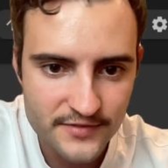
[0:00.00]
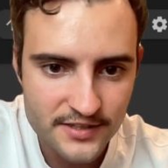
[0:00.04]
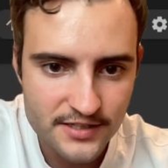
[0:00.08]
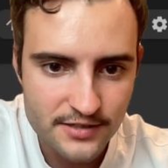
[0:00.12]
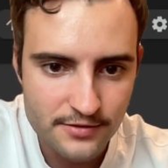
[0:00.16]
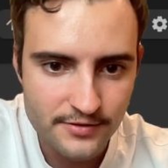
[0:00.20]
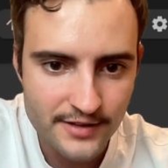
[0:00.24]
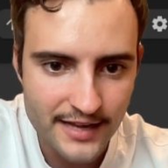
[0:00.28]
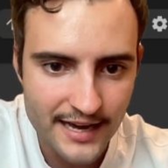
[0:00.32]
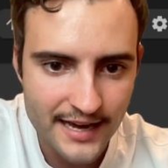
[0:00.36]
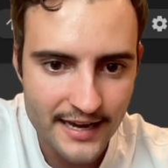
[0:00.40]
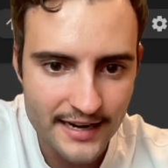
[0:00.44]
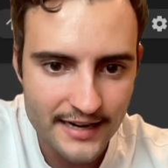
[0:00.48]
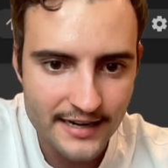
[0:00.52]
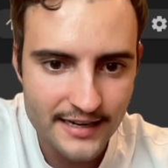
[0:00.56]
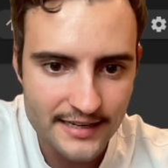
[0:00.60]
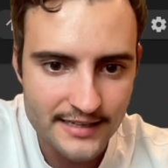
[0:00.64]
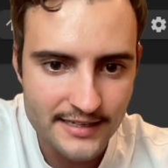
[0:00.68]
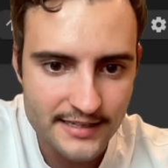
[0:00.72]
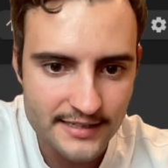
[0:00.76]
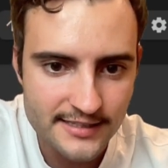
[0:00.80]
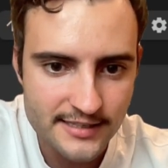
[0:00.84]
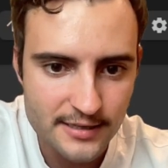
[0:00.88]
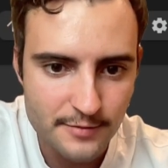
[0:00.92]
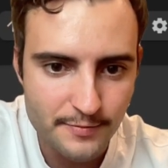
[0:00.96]
So that
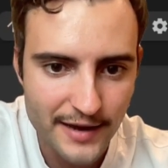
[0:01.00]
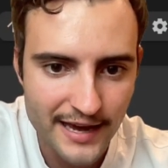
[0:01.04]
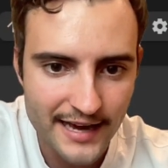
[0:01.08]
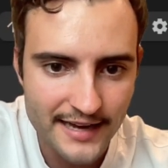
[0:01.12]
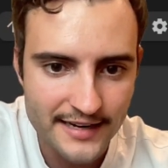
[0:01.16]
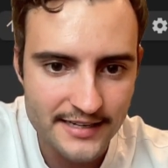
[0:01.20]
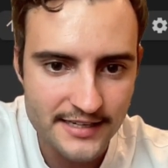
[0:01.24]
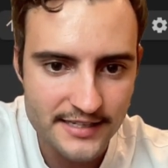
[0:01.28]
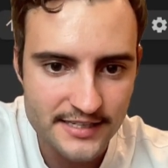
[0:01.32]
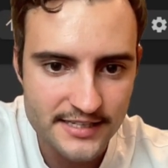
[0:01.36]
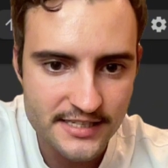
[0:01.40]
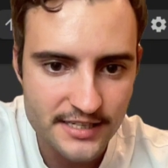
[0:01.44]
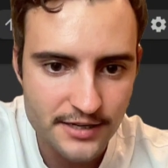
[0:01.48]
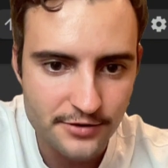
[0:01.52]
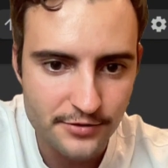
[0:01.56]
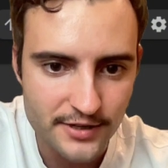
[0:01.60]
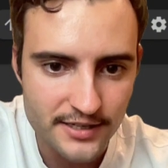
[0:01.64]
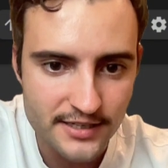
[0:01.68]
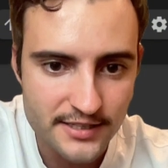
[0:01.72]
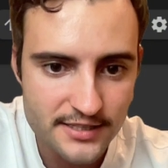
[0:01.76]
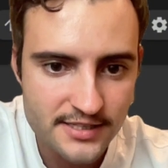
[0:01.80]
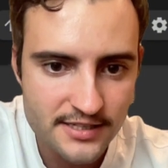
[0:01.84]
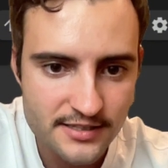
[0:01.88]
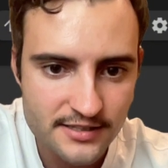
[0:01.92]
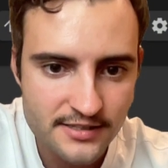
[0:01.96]
is the pandas
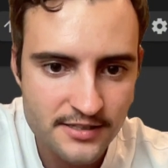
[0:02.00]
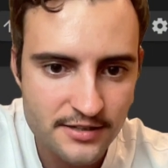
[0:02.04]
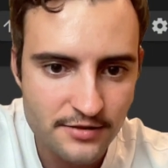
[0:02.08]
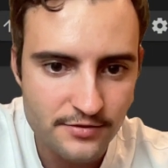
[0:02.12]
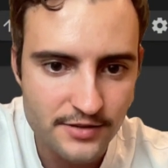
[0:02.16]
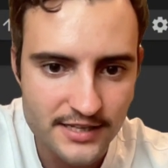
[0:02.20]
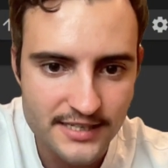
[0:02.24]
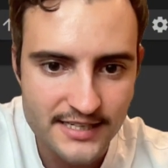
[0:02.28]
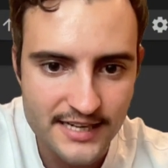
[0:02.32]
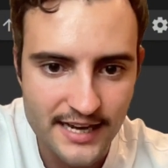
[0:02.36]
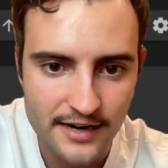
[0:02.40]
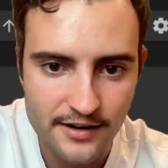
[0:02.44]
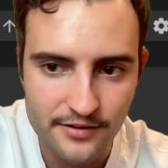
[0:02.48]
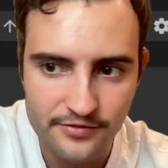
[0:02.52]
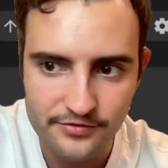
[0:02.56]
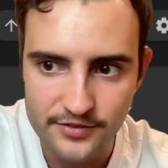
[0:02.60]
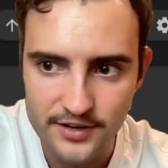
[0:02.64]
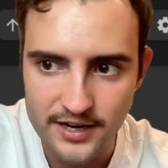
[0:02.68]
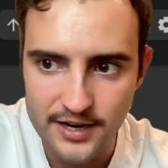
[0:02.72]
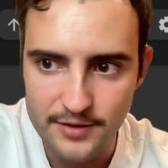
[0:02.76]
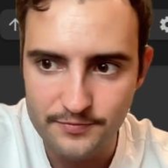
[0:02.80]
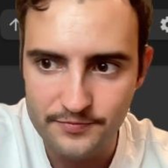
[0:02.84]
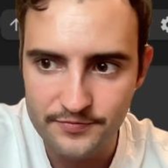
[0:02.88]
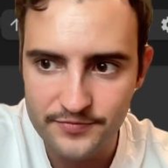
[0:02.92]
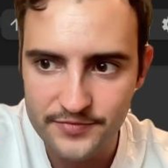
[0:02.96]
series, so the data
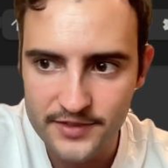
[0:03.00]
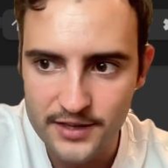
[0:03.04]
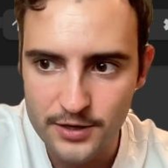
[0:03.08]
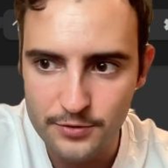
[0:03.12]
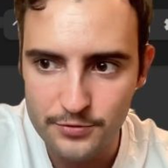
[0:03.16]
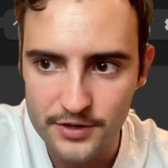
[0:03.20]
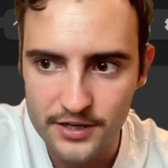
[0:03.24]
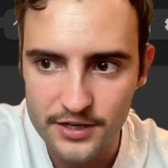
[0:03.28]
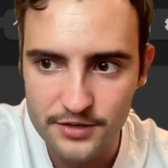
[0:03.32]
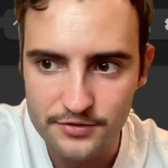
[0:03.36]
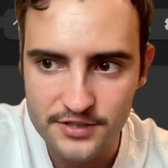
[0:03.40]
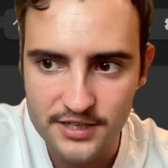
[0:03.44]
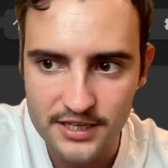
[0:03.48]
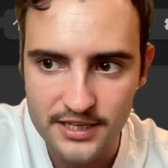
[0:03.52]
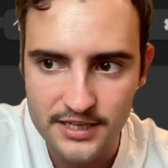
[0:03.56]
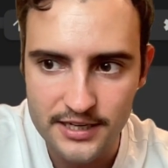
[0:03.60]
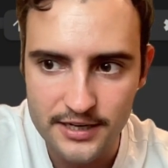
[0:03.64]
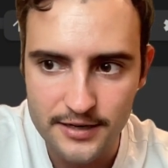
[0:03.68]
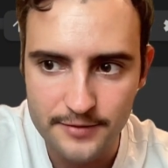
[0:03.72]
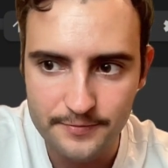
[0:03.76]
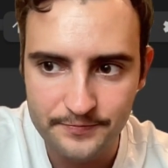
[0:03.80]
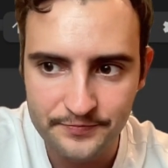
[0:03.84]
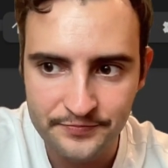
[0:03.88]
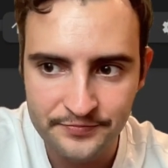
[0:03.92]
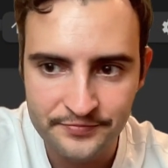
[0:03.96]
frame that we're using
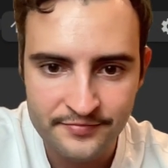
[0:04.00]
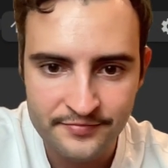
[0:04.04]
here.